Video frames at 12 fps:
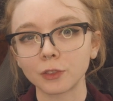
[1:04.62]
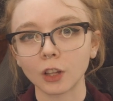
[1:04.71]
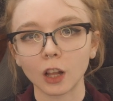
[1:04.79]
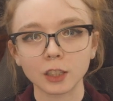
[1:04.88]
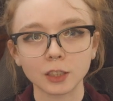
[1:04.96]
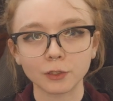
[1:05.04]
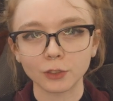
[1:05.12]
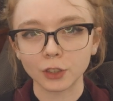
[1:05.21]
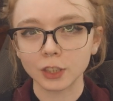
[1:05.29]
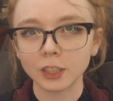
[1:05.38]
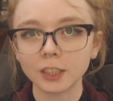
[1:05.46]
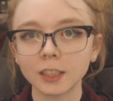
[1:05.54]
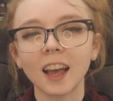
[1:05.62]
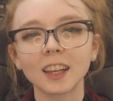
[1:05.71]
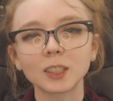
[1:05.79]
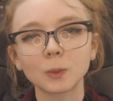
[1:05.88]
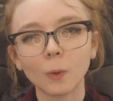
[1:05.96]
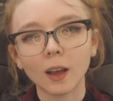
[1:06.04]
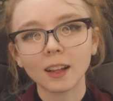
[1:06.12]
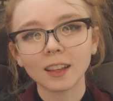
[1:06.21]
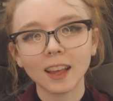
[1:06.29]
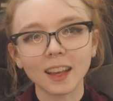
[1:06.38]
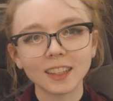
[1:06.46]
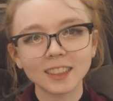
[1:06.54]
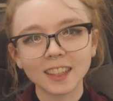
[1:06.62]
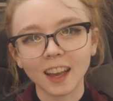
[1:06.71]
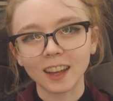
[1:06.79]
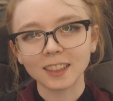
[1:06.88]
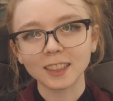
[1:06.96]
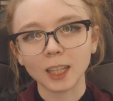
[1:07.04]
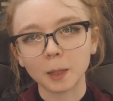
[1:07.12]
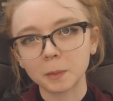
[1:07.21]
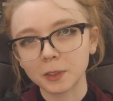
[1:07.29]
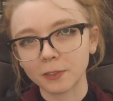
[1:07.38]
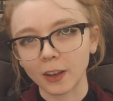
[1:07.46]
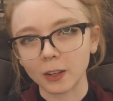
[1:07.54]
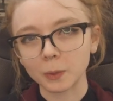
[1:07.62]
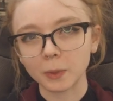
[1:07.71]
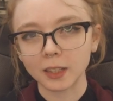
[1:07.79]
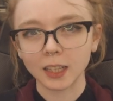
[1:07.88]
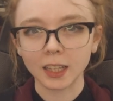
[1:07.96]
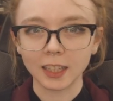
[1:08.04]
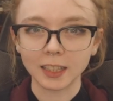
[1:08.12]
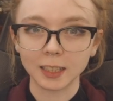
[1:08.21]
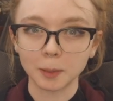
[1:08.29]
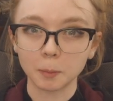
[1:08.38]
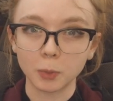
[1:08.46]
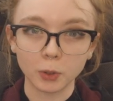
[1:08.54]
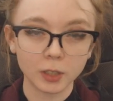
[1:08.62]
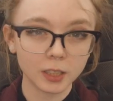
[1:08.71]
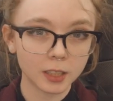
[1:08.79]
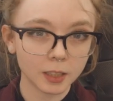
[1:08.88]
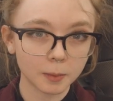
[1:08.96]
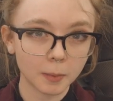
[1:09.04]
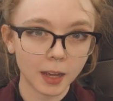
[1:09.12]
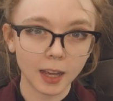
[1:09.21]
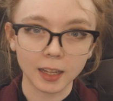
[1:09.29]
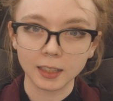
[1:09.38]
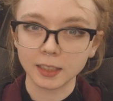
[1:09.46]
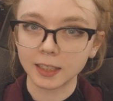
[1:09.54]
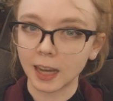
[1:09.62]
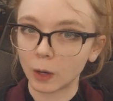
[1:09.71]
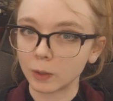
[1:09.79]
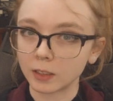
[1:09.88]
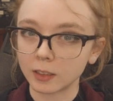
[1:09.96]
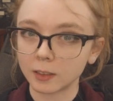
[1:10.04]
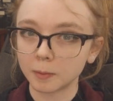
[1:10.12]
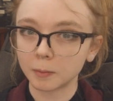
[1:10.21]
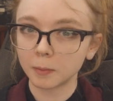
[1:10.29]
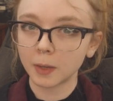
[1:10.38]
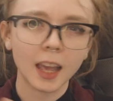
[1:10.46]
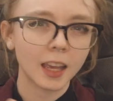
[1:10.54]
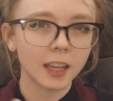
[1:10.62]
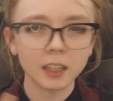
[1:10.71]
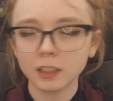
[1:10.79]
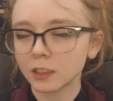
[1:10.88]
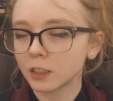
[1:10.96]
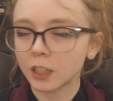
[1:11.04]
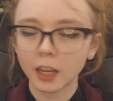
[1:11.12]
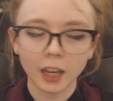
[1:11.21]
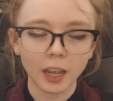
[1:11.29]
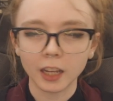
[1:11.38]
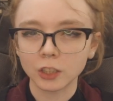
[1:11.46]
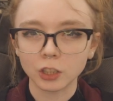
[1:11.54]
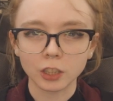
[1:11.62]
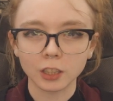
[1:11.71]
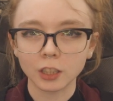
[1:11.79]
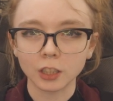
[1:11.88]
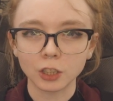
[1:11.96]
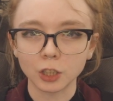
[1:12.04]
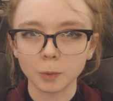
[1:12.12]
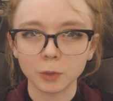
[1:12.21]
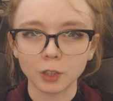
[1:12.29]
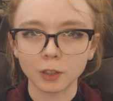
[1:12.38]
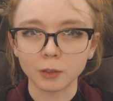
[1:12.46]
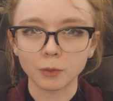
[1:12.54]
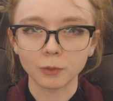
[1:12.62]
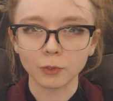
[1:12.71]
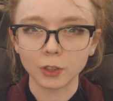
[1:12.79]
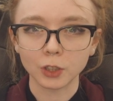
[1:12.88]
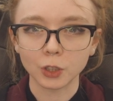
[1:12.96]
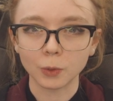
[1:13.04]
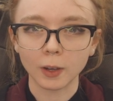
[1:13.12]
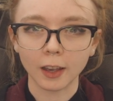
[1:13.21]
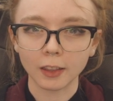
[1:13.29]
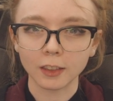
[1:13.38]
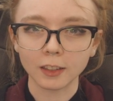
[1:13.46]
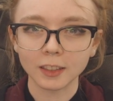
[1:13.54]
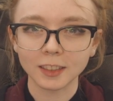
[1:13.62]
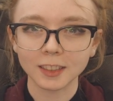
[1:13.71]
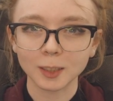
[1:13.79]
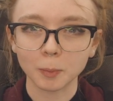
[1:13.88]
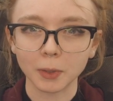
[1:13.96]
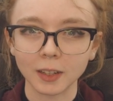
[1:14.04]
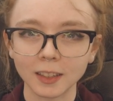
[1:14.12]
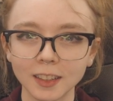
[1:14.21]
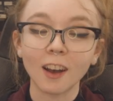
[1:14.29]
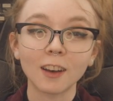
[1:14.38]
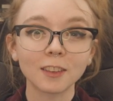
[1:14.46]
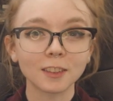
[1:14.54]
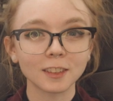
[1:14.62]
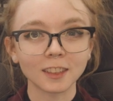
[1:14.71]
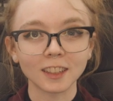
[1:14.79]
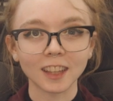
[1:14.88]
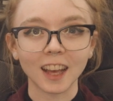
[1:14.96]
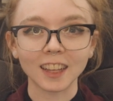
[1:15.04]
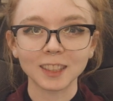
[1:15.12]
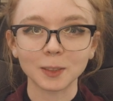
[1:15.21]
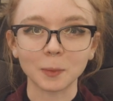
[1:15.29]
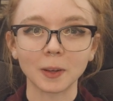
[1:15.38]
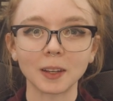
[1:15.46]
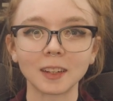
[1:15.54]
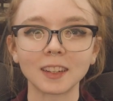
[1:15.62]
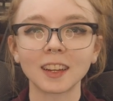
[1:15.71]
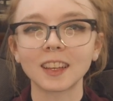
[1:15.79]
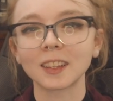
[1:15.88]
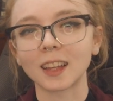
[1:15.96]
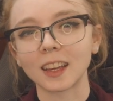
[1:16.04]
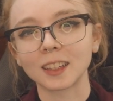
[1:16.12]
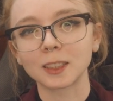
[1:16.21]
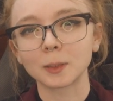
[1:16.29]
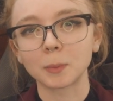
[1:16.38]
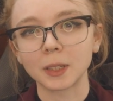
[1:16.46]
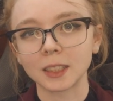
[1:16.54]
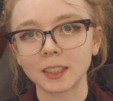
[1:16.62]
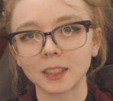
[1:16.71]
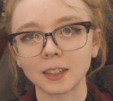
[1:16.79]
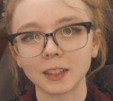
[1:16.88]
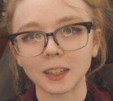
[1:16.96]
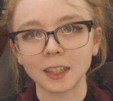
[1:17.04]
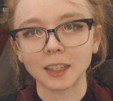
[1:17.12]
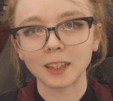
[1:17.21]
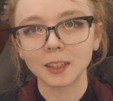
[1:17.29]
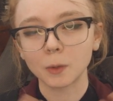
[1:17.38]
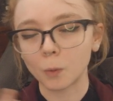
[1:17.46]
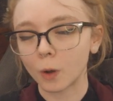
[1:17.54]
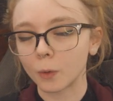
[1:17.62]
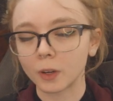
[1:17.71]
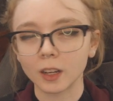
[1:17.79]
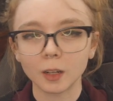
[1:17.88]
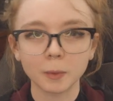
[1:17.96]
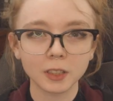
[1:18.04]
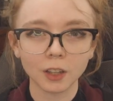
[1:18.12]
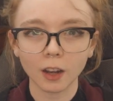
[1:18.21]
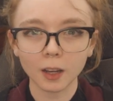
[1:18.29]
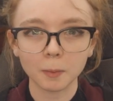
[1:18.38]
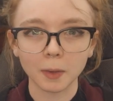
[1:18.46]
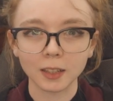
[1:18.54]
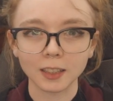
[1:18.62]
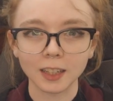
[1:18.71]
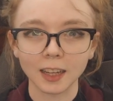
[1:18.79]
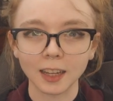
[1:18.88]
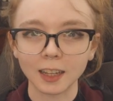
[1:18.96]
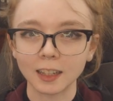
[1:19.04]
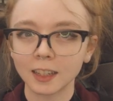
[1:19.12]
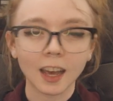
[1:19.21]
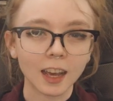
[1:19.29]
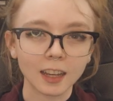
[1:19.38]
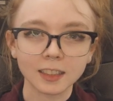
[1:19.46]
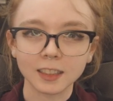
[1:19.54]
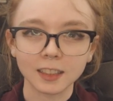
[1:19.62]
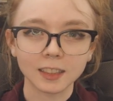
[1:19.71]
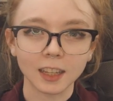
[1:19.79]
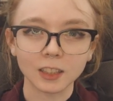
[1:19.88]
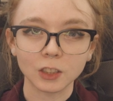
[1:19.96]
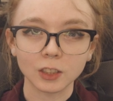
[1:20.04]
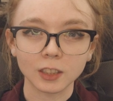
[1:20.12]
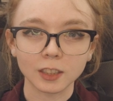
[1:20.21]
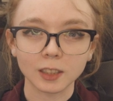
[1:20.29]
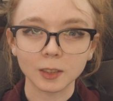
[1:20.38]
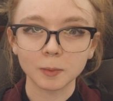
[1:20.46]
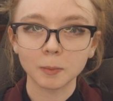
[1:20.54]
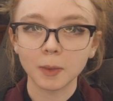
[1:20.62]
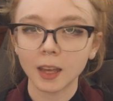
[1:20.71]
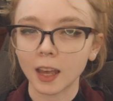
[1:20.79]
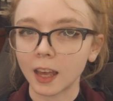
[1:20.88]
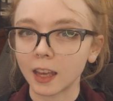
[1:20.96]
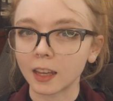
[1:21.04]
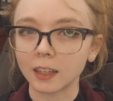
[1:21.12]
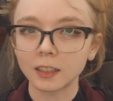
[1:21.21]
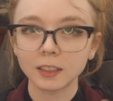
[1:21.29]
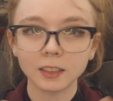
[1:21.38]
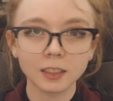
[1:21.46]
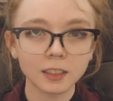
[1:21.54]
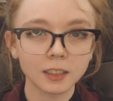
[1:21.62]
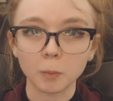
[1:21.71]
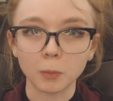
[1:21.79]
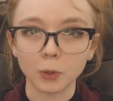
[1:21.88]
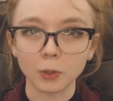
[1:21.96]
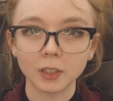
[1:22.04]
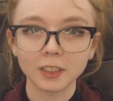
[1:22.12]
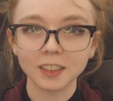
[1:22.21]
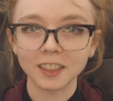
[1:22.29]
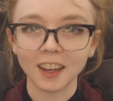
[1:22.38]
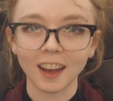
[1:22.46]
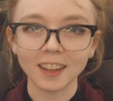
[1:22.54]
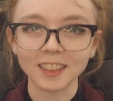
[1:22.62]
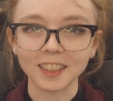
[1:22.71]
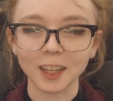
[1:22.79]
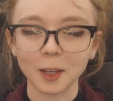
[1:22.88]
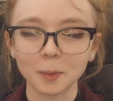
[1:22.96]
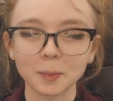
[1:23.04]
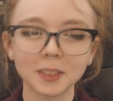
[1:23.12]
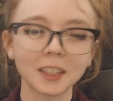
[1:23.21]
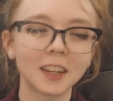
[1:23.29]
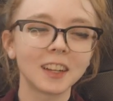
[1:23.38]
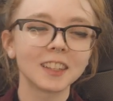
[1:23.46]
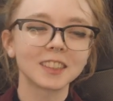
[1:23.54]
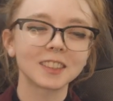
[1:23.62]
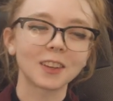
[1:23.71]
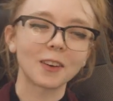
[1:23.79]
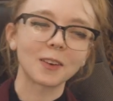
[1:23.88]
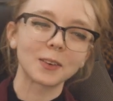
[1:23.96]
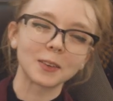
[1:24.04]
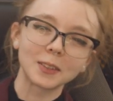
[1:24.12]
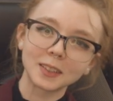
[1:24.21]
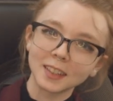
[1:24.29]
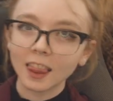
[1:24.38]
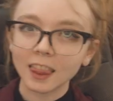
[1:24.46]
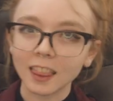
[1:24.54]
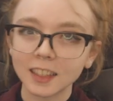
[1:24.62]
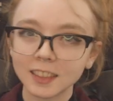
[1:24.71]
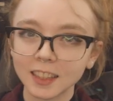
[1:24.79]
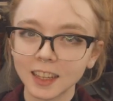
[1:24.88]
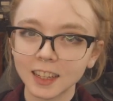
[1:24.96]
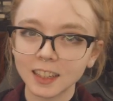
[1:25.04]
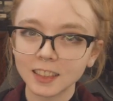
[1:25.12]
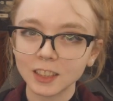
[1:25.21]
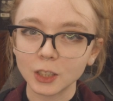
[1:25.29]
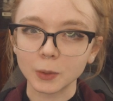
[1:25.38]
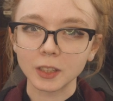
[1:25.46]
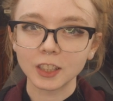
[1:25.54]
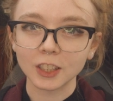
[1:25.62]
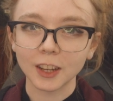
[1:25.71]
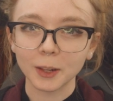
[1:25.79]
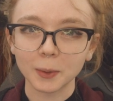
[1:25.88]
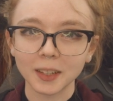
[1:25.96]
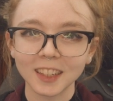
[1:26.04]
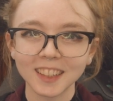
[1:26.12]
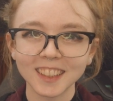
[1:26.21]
philosophers, as well as concepts found within Buddhism and Taoism, and ancient Egyptian virtue ethics. But other than the last one, that is basically what we're going to be talking about today: existentialism and Buddhist concepts. So, let's get into it, shall we?